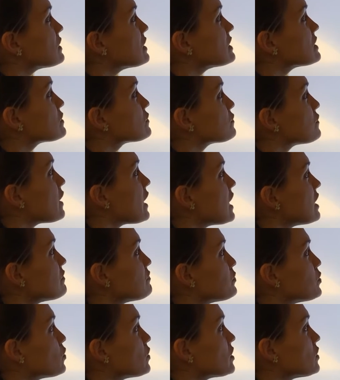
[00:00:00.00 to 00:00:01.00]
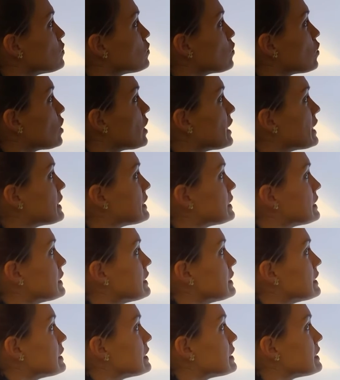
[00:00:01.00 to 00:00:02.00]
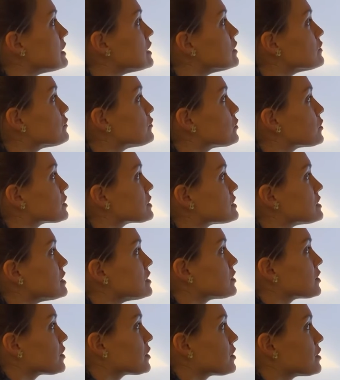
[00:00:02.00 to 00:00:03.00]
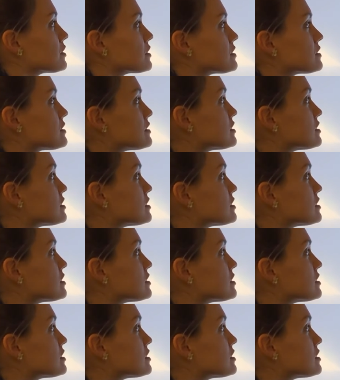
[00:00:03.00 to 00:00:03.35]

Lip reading: is 5.1 E14 hertz.